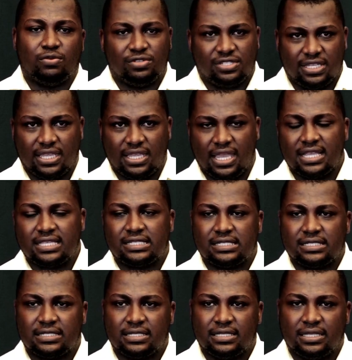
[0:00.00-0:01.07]
I would say
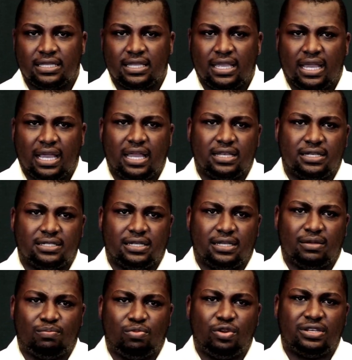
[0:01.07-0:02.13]
yes. And
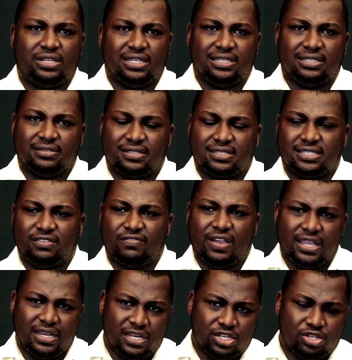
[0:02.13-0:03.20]
broadly, it's
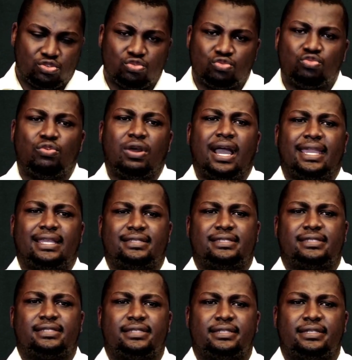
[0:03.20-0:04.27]
divided into two
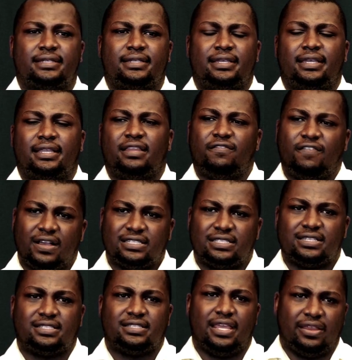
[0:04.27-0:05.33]
kinds. The
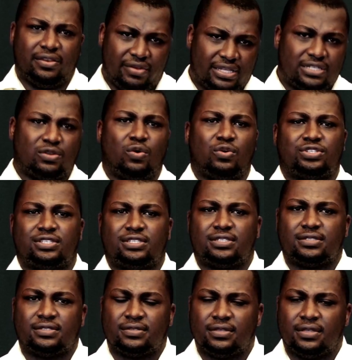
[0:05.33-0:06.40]
first is direct
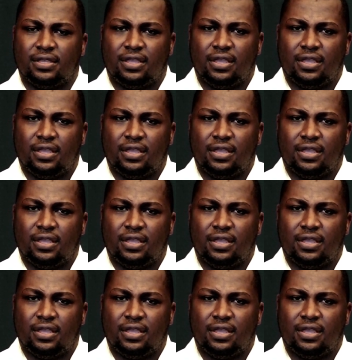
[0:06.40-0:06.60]
costs,